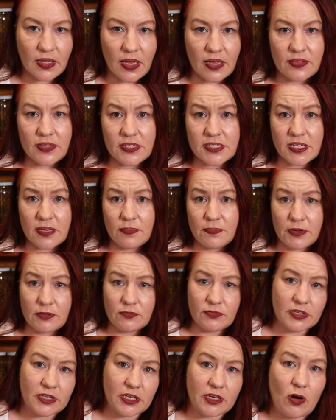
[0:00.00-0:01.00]
And this can be
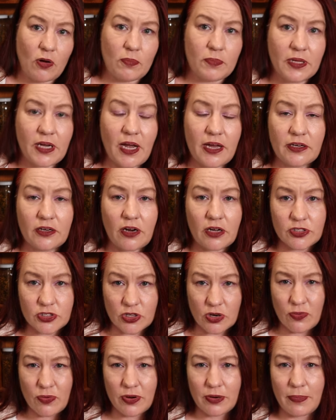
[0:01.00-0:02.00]
really complicated. I
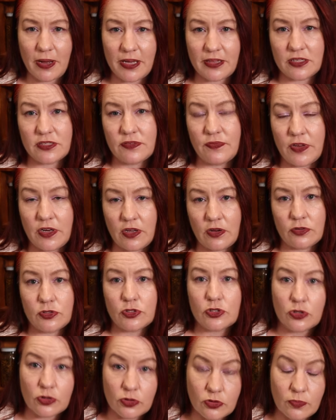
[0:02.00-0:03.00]
don't want to make this video
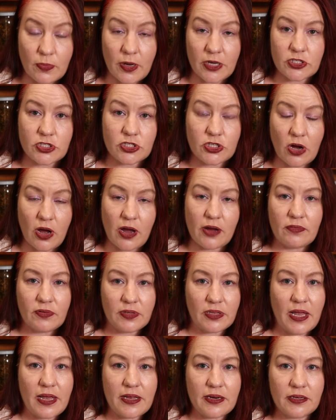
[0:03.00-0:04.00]
too much diet
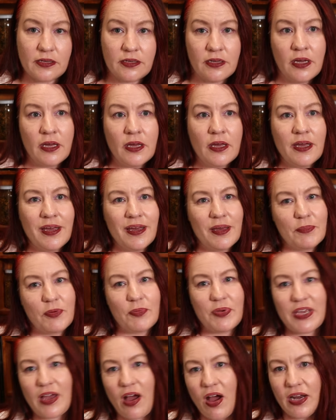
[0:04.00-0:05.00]
related, but
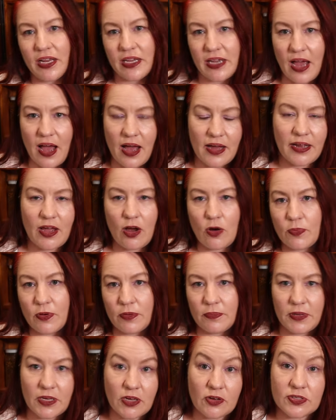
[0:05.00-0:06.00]
we kind of can't help
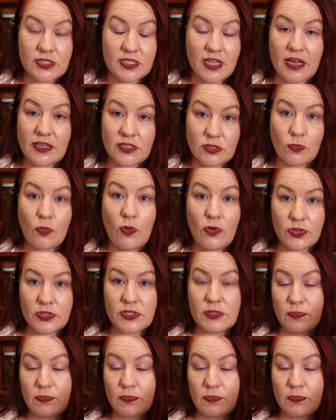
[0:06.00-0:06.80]
it because that's what the